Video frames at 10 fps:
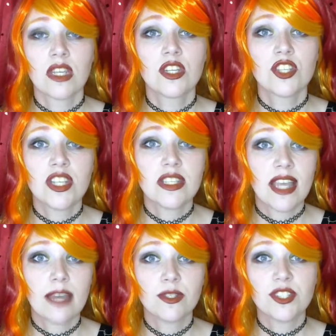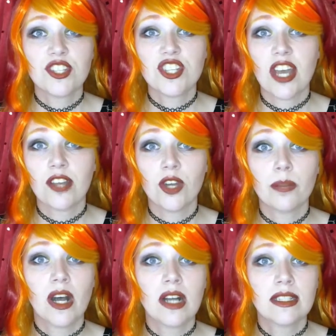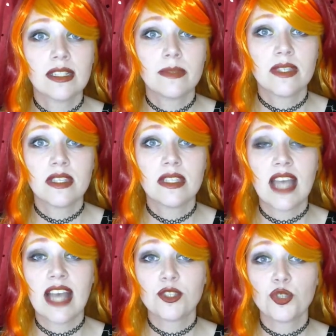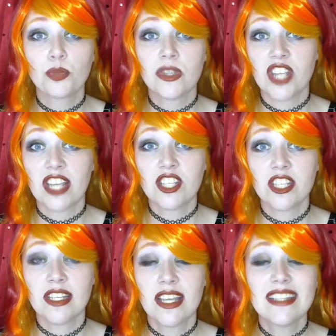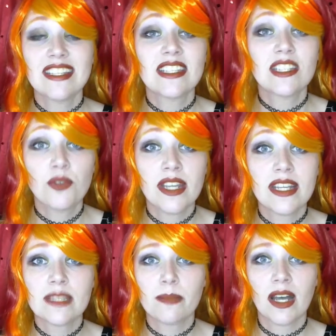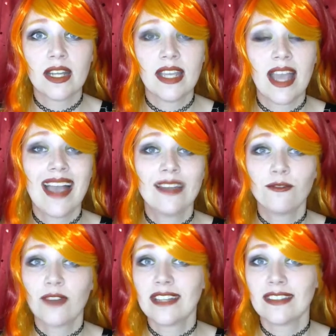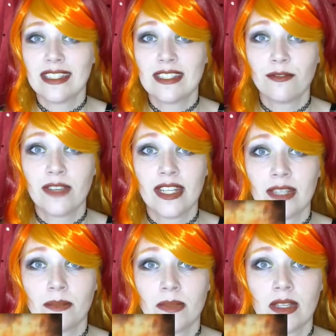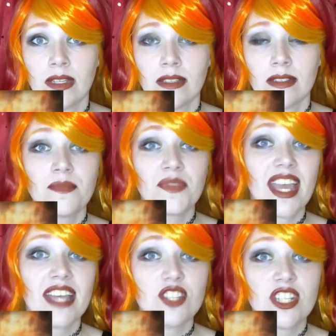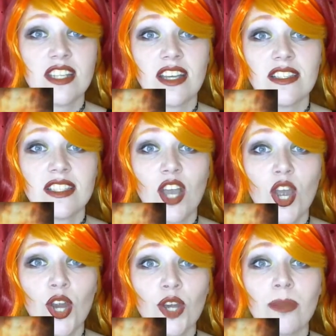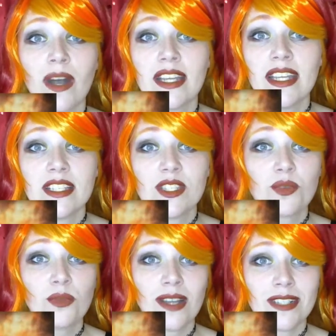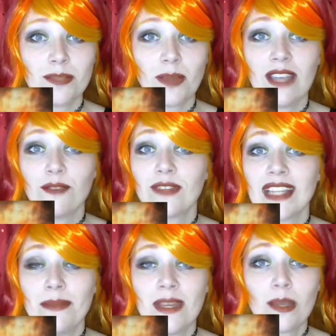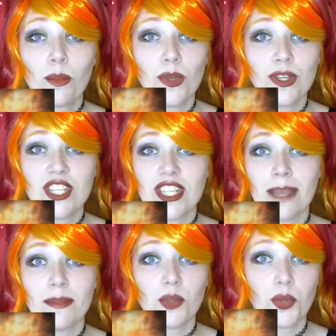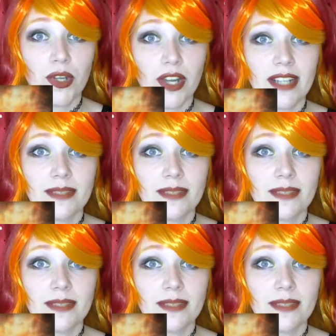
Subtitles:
She is able to shatter Apocalypse's astral projection, disintegrate his body, and finally defeat him. As she does, her body is surrounded by a flaming bird-shaped aura.